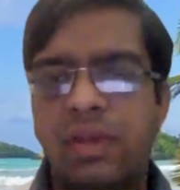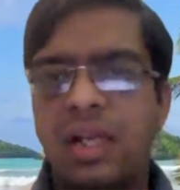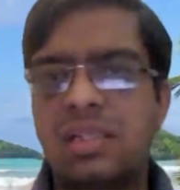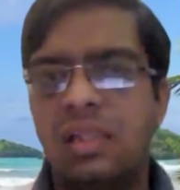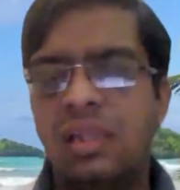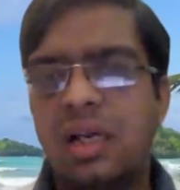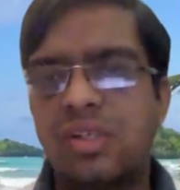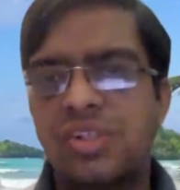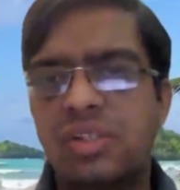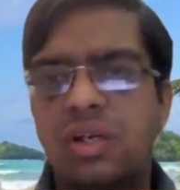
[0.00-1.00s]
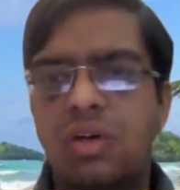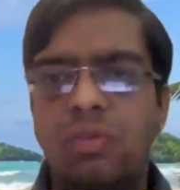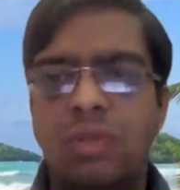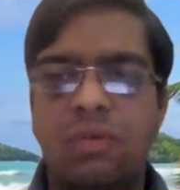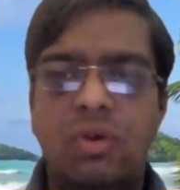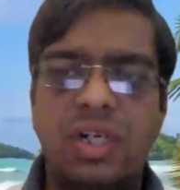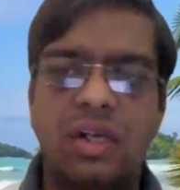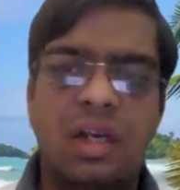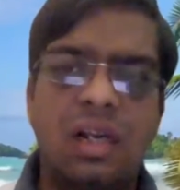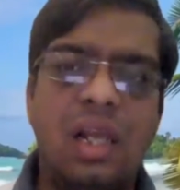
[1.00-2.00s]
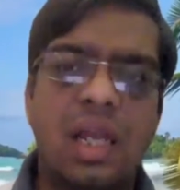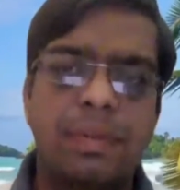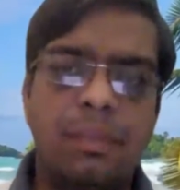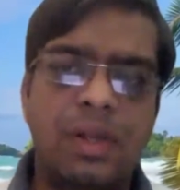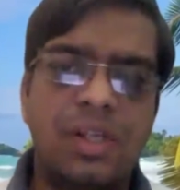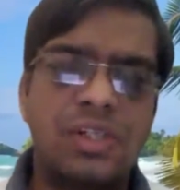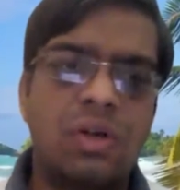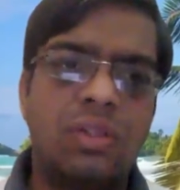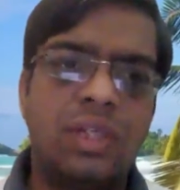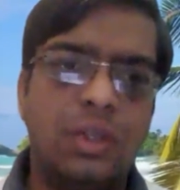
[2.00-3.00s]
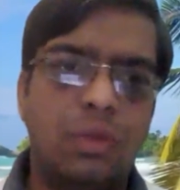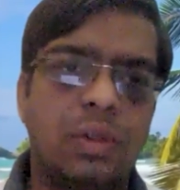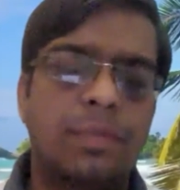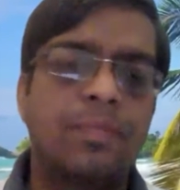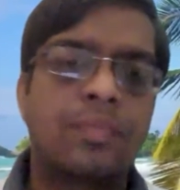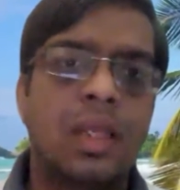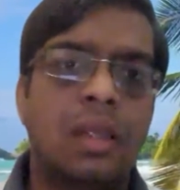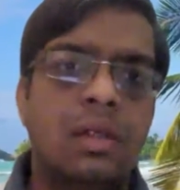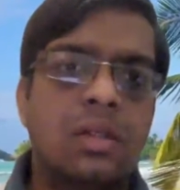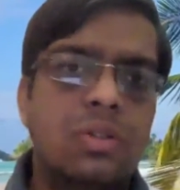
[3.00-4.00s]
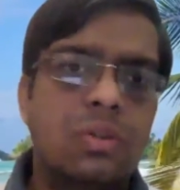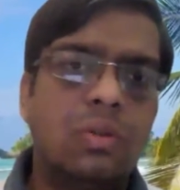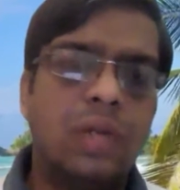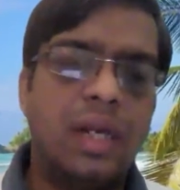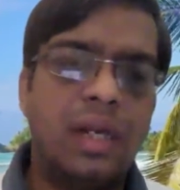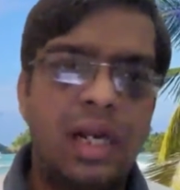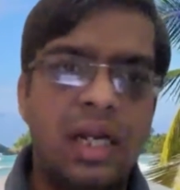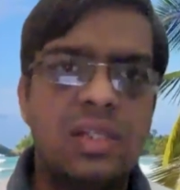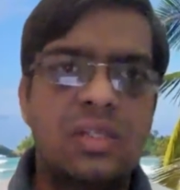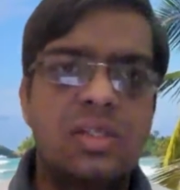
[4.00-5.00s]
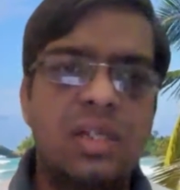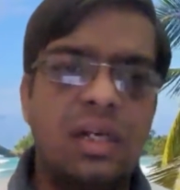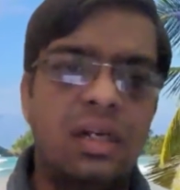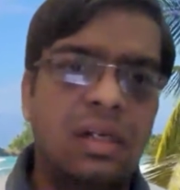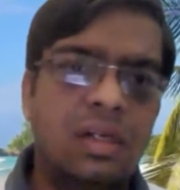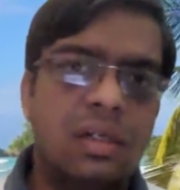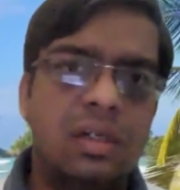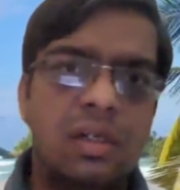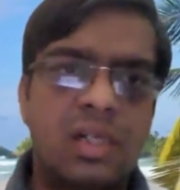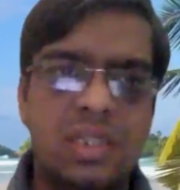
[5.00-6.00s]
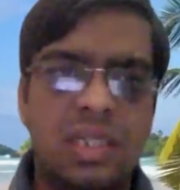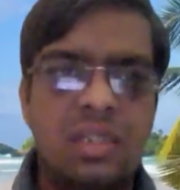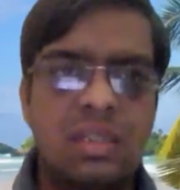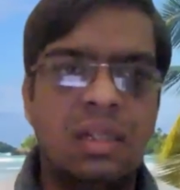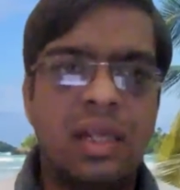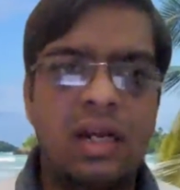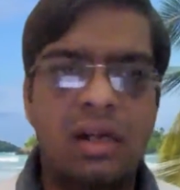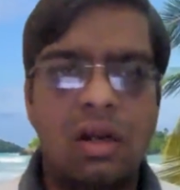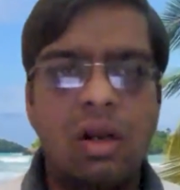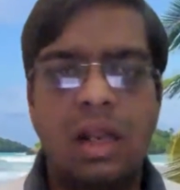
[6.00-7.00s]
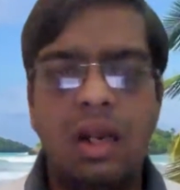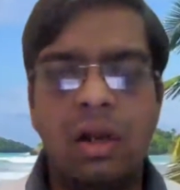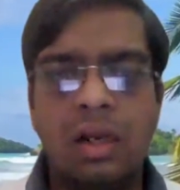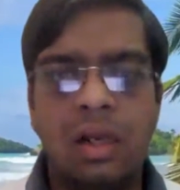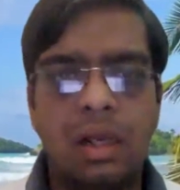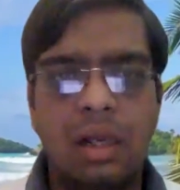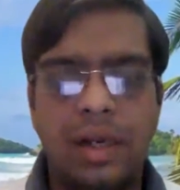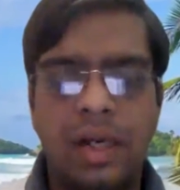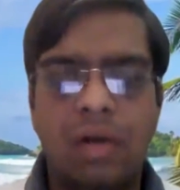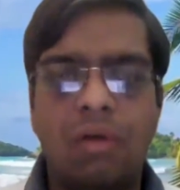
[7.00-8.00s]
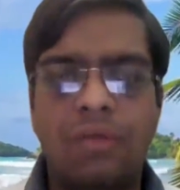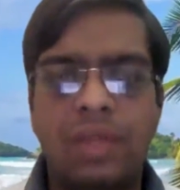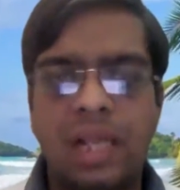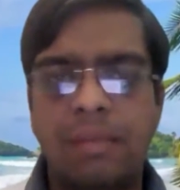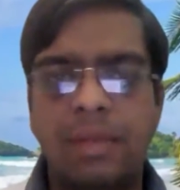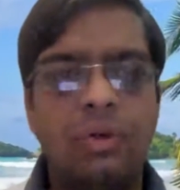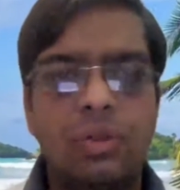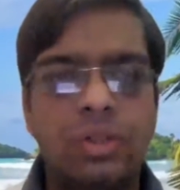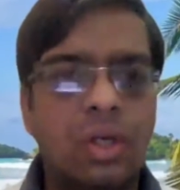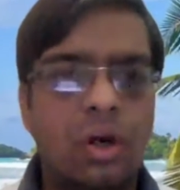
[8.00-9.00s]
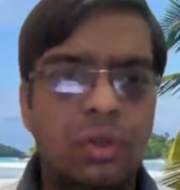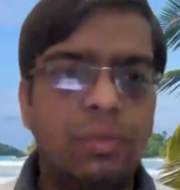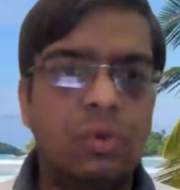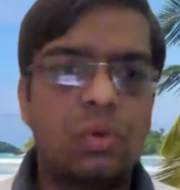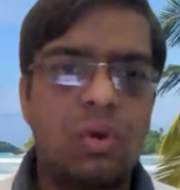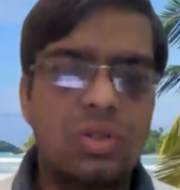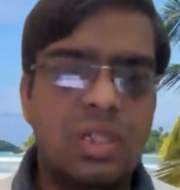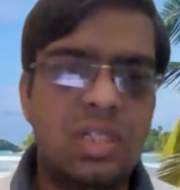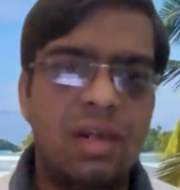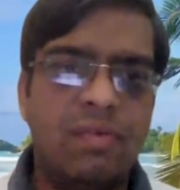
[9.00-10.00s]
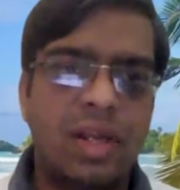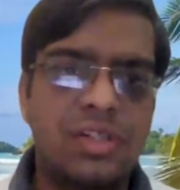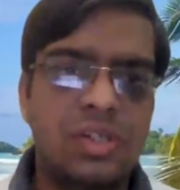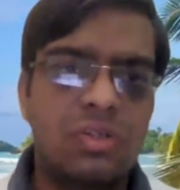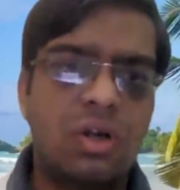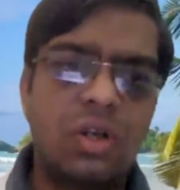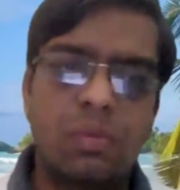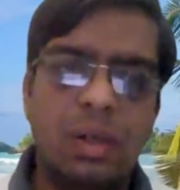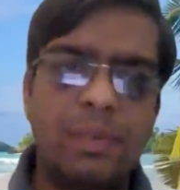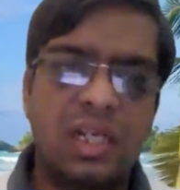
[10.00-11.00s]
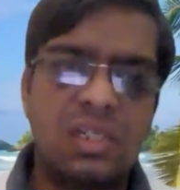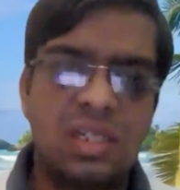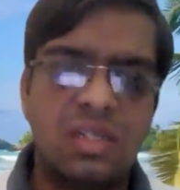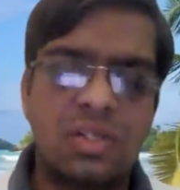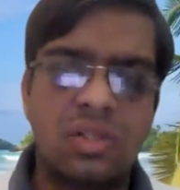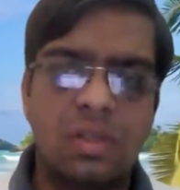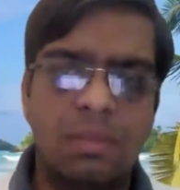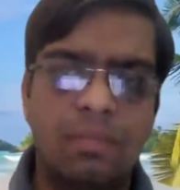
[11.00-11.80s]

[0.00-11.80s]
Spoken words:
whereas in the Cushing syndrome, there was adrenal hyperplasia or the tumor. So in Addison's disease, the adrenal atrophy can be due to the autoimmune causes, infections, or tumor metastasis.